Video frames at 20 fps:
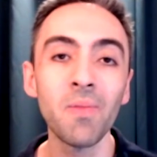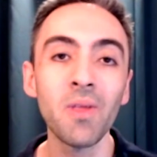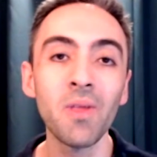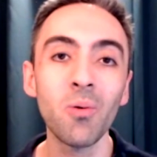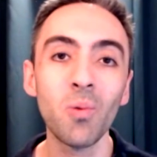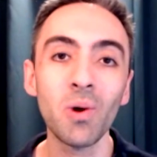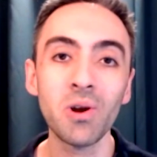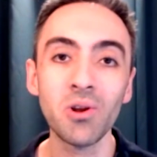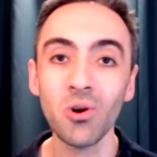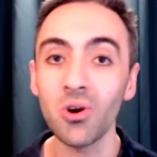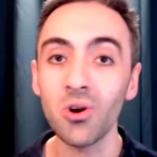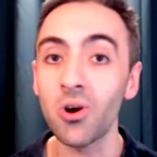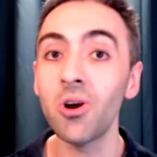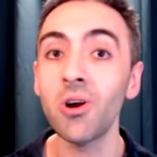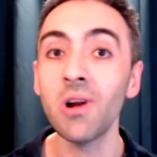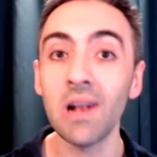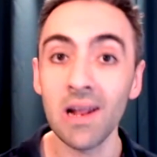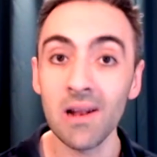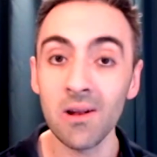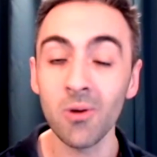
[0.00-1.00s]
what you're
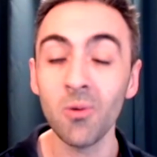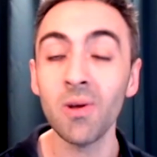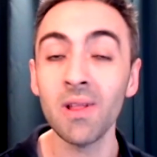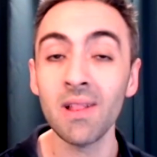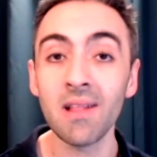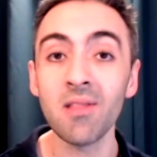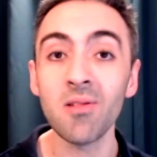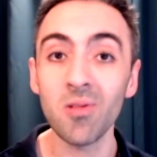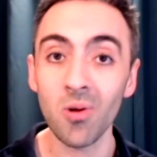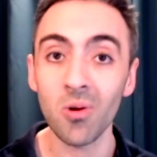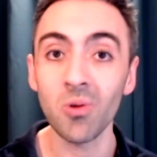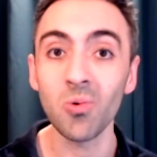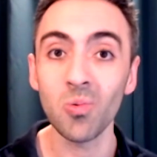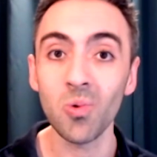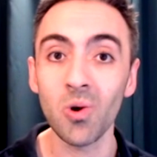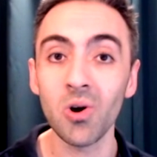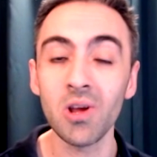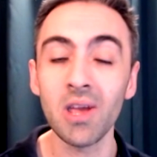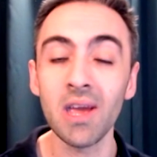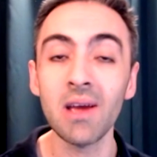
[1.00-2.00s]
currently doing that's not
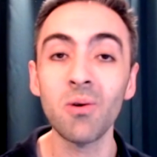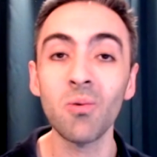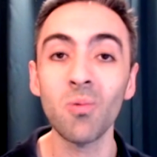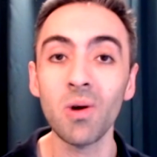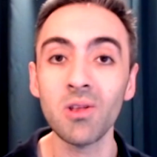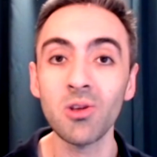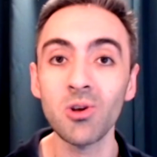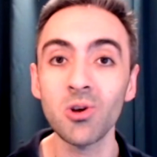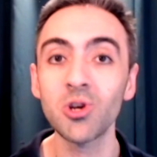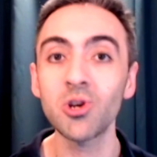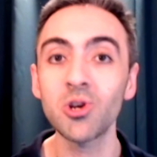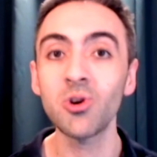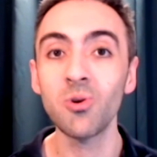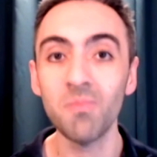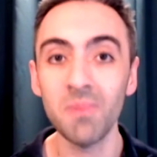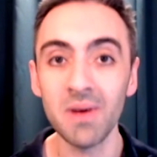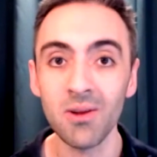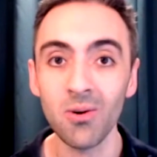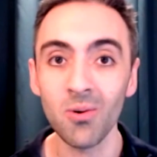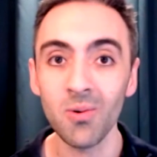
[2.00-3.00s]
working, or what you should
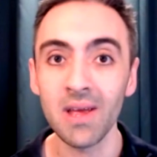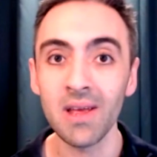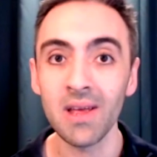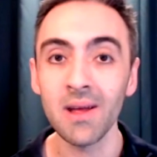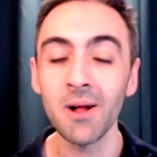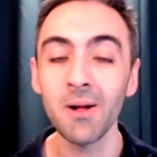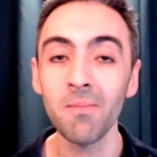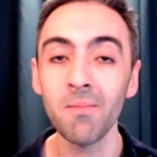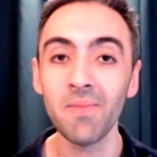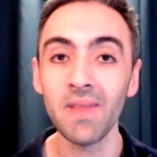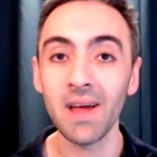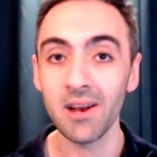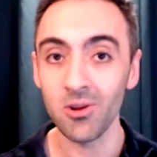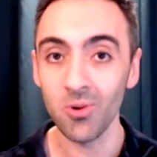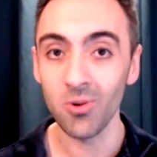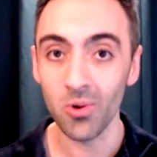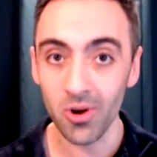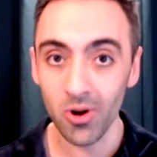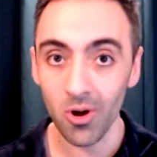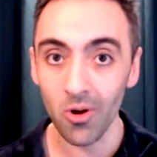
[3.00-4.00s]
be doing that
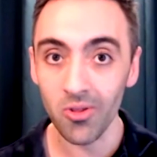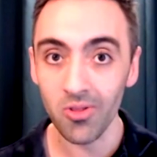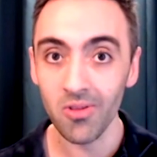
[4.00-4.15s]
you're not.